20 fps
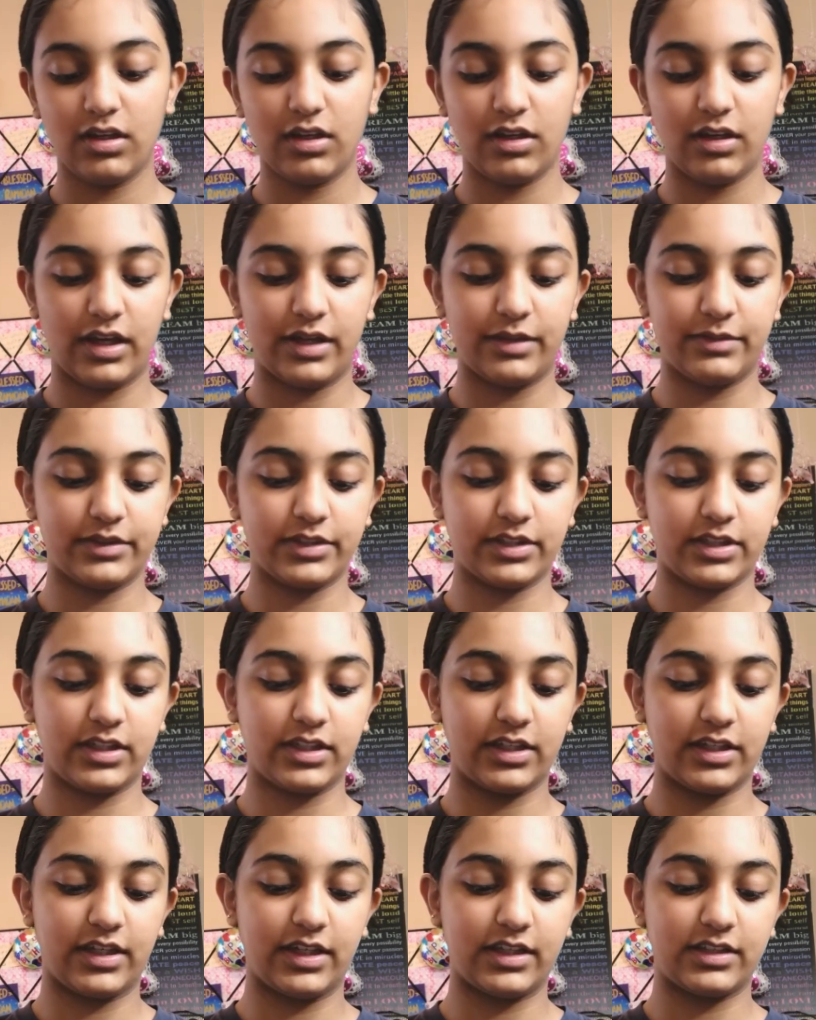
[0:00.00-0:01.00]
I'm just
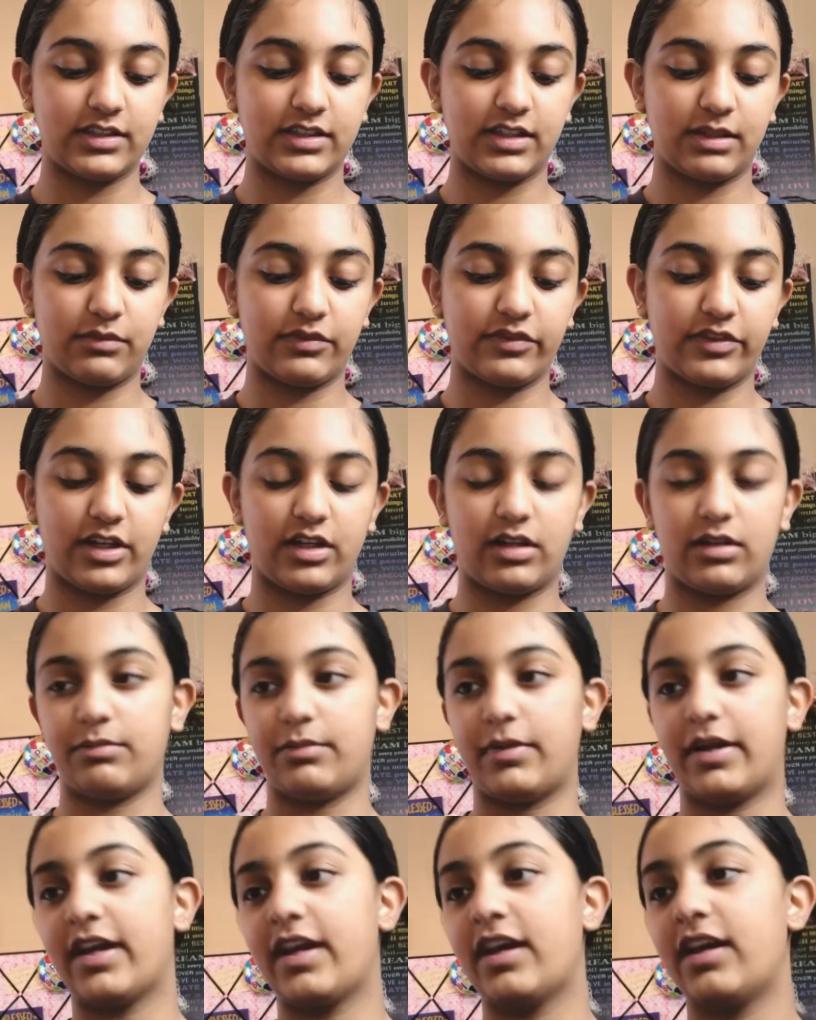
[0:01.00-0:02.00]
going to get some of that on
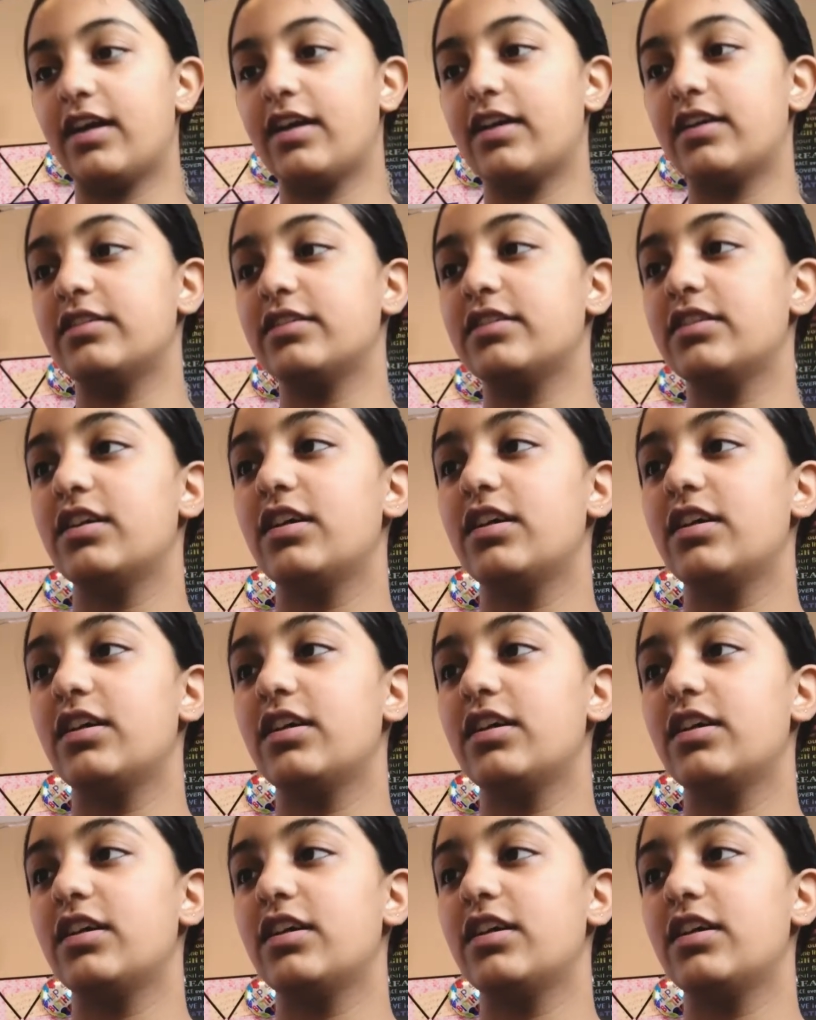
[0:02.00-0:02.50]
my hand.